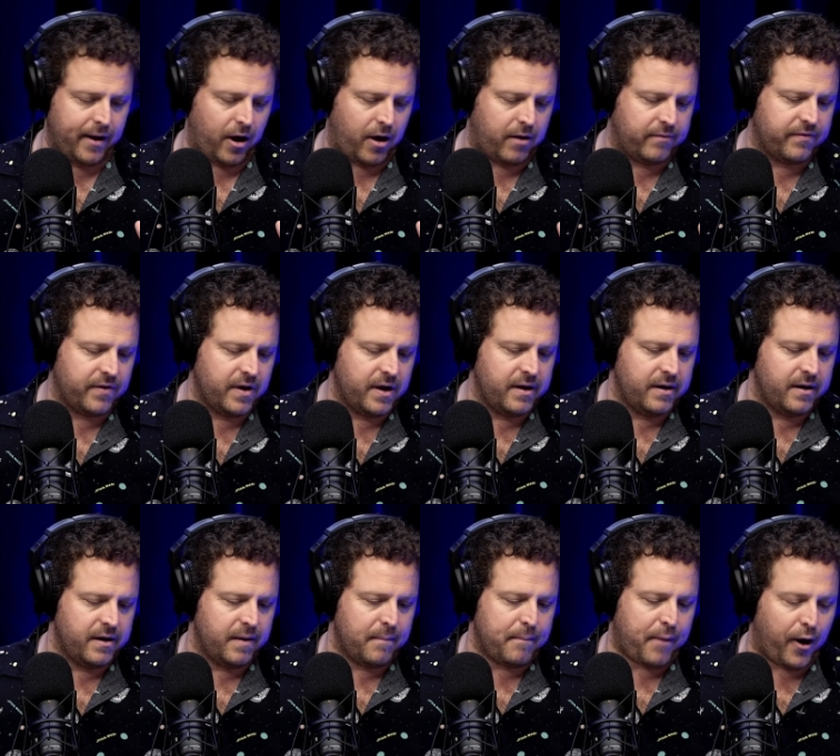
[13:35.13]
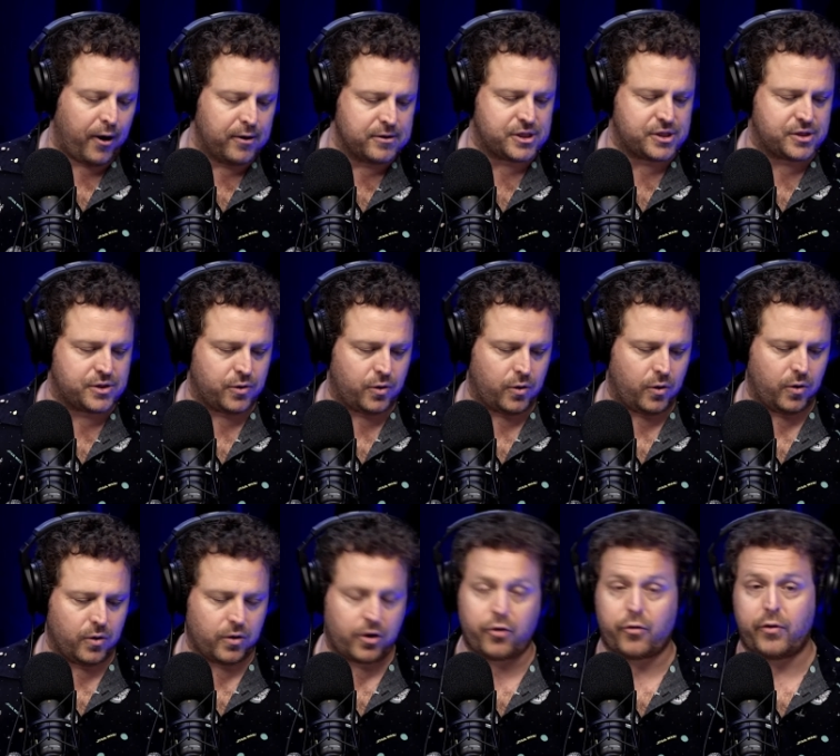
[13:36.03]
of post
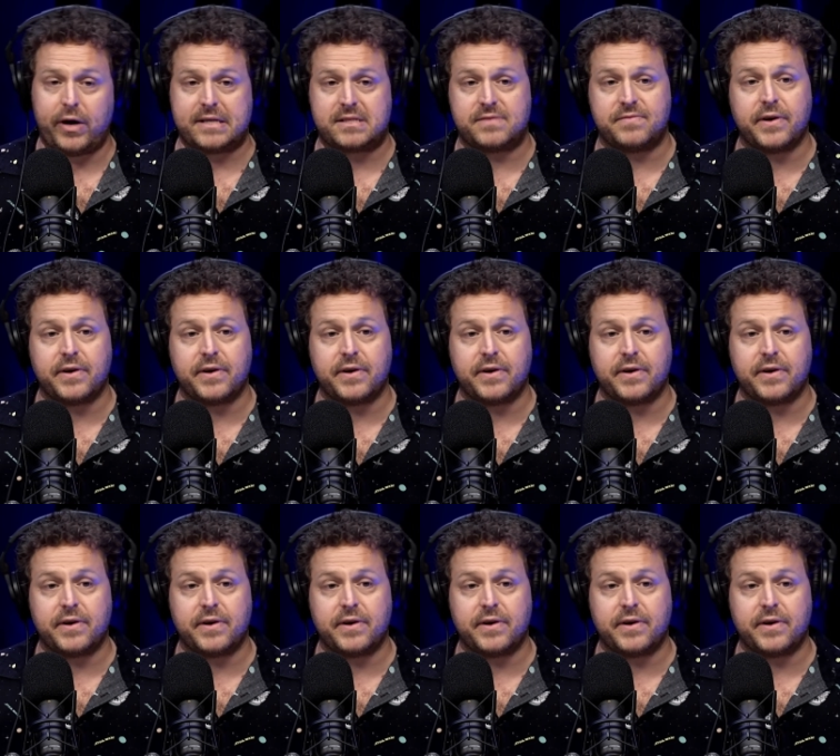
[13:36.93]
tour crits.